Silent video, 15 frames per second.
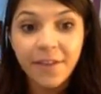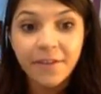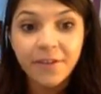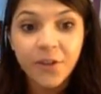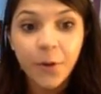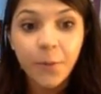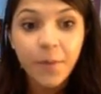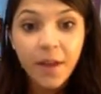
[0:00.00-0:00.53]

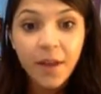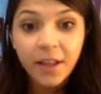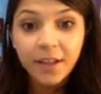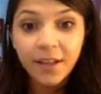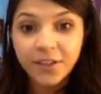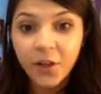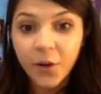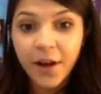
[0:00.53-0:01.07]
So
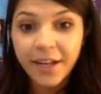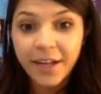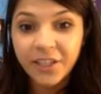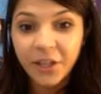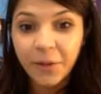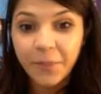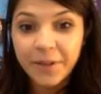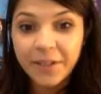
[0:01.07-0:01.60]
let's go ahead and
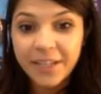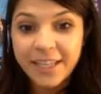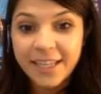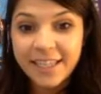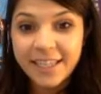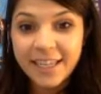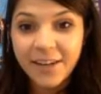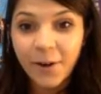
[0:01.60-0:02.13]
jump into
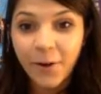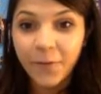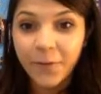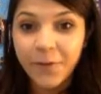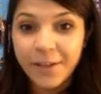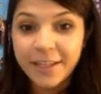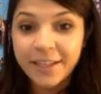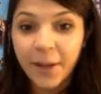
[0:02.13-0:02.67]
this, and
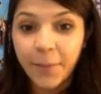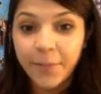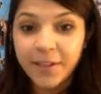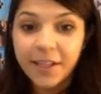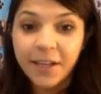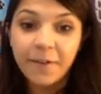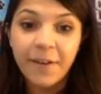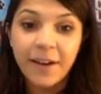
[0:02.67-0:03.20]
hopefully this helps
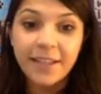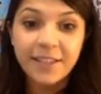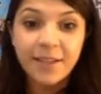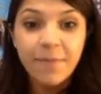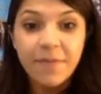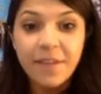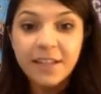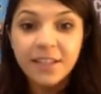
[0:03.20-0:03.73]
clarify
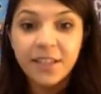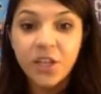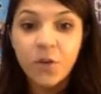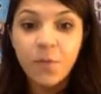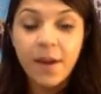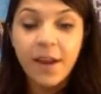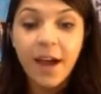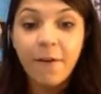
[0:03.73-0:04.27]
some things that you
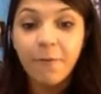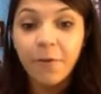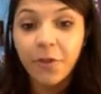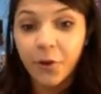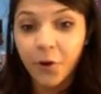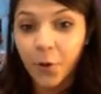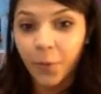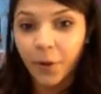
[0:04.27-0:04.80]
may have with
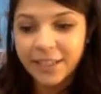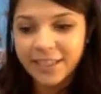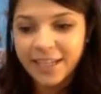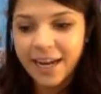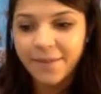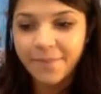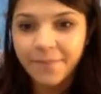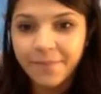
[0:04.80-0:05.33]
your homework
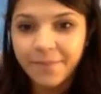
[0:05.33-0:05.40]
tonight.